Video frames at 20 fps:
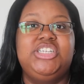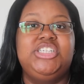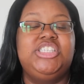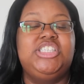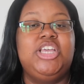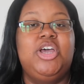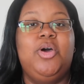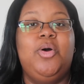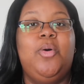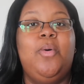
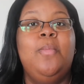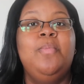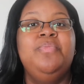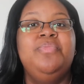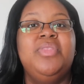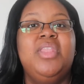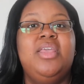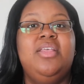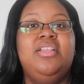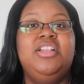So
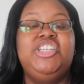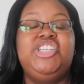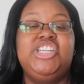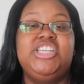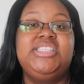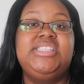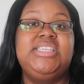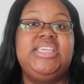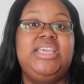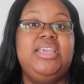
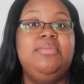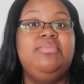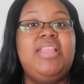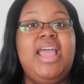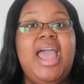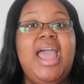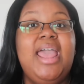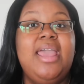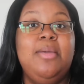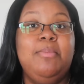just keep
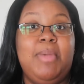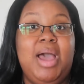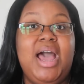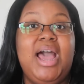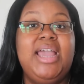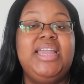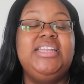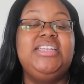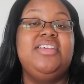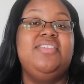that in
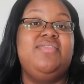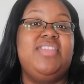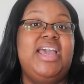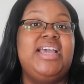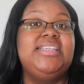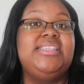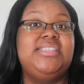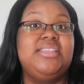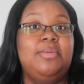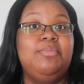mind if
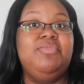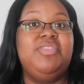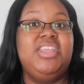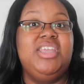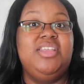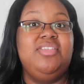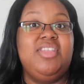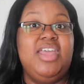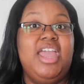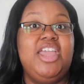that's
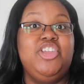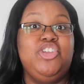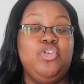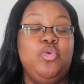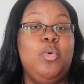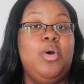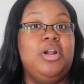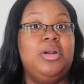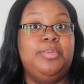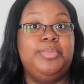something that you
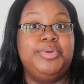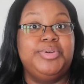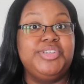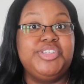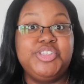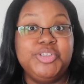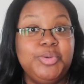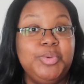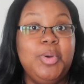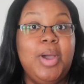want to
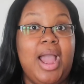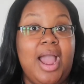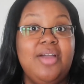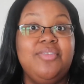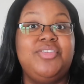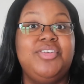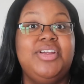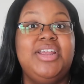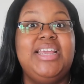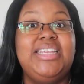pursue
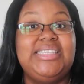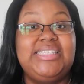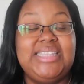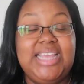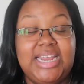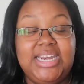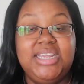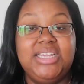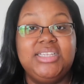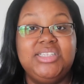after
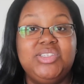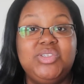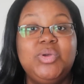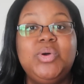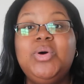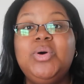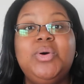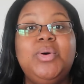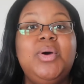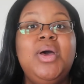aesthetic
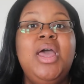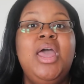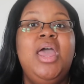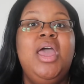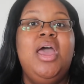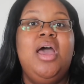school.